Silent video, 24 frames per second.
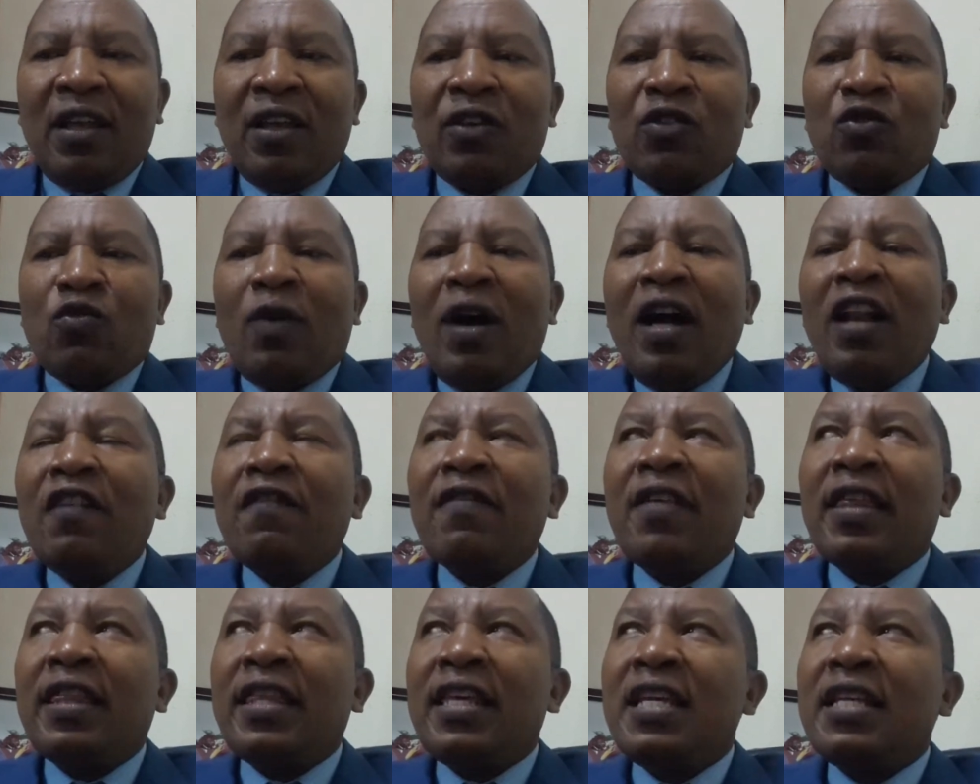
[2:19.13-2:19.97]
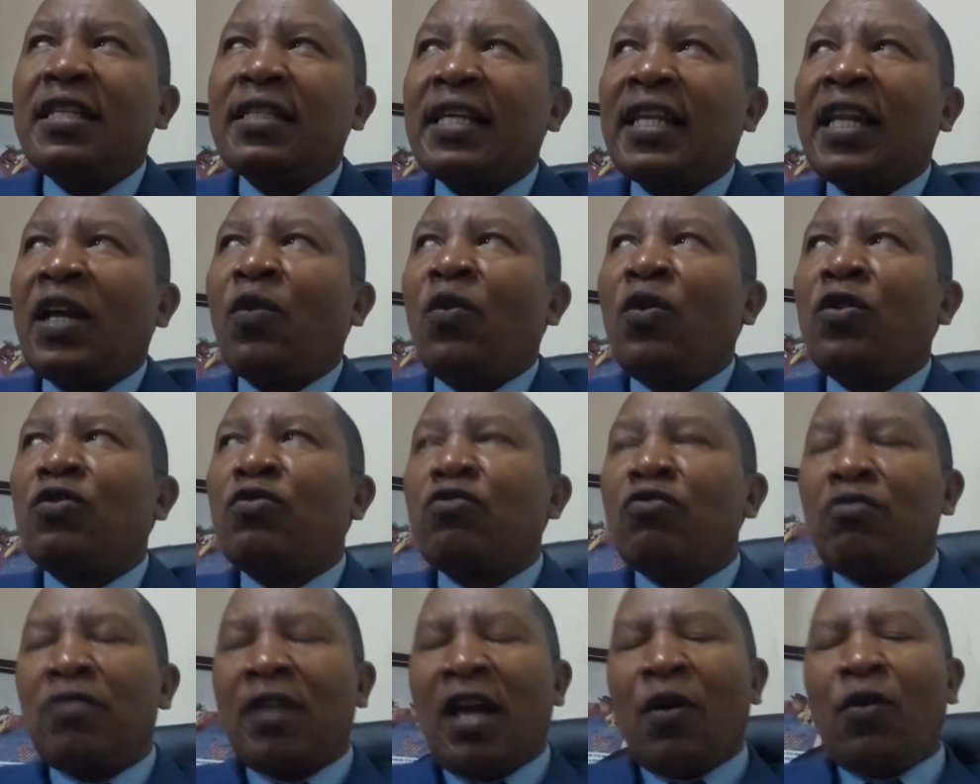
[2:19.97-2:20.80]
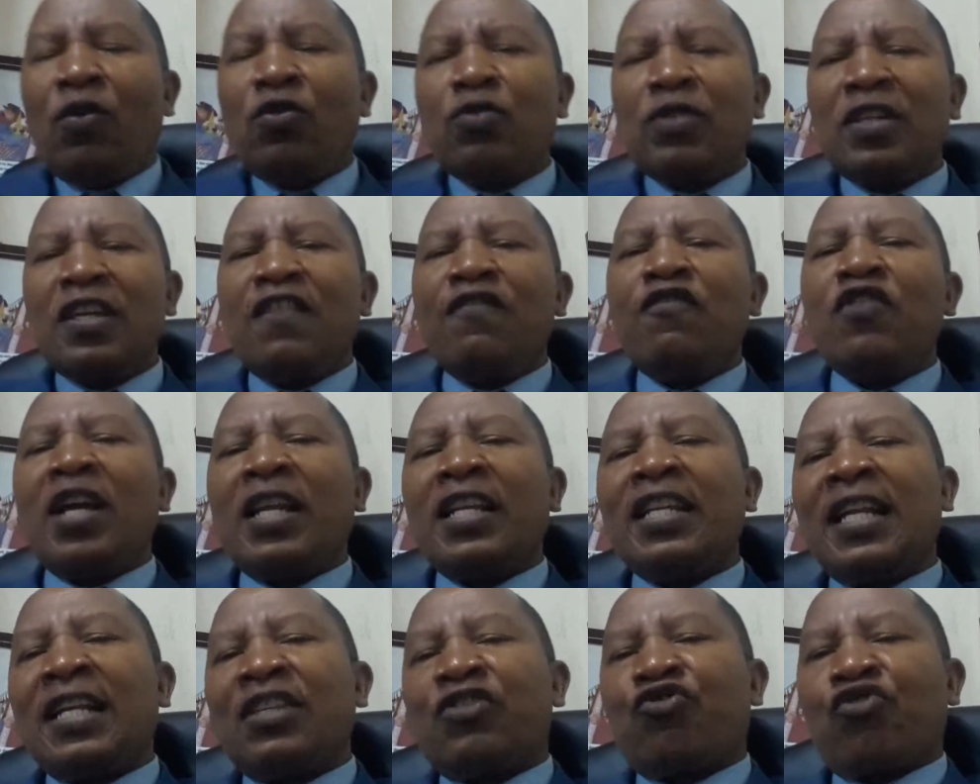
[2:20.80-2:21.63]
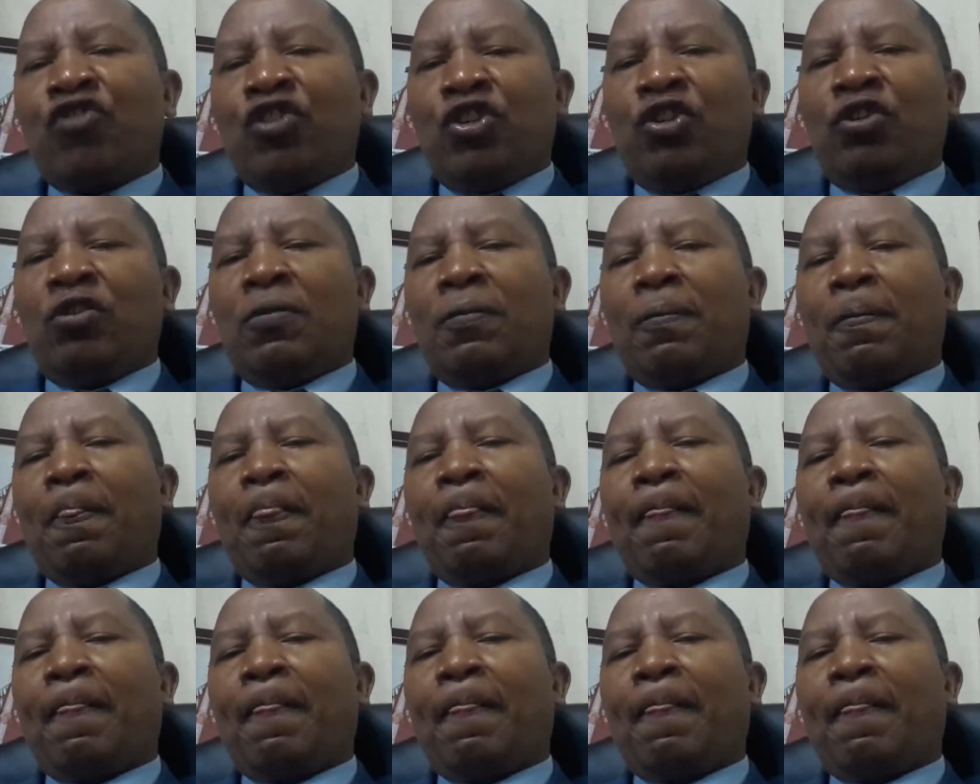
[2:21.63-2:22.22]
So one of the things that I want to give you an illustration.